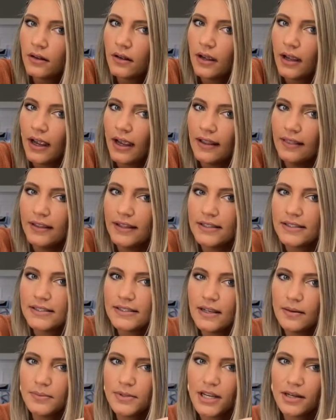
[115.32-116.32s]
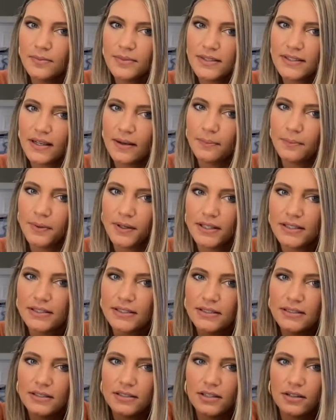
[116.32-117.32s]
And then sometimes some
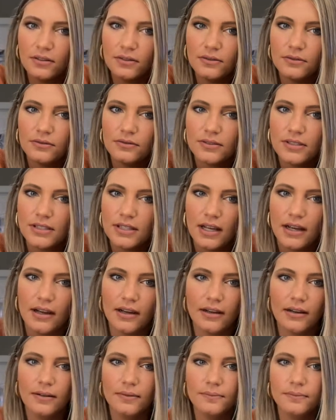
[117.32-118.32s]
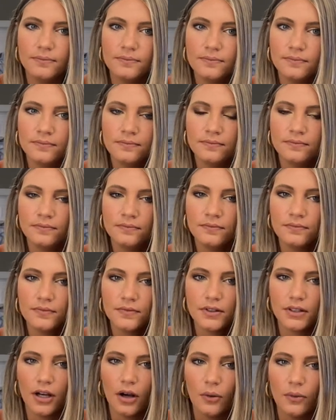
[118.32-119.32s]
pieces don't
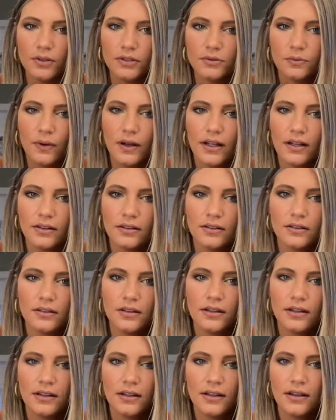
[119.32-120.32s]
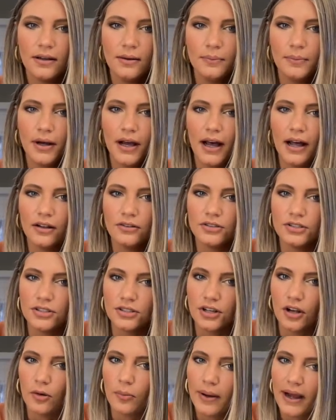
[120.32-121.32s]
go as well, but I'll just
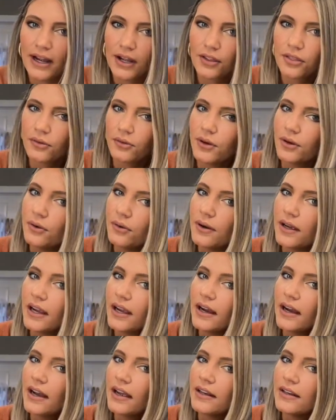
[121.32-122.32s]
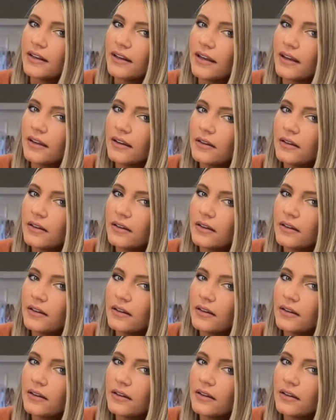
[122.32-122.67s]
go back through and kind of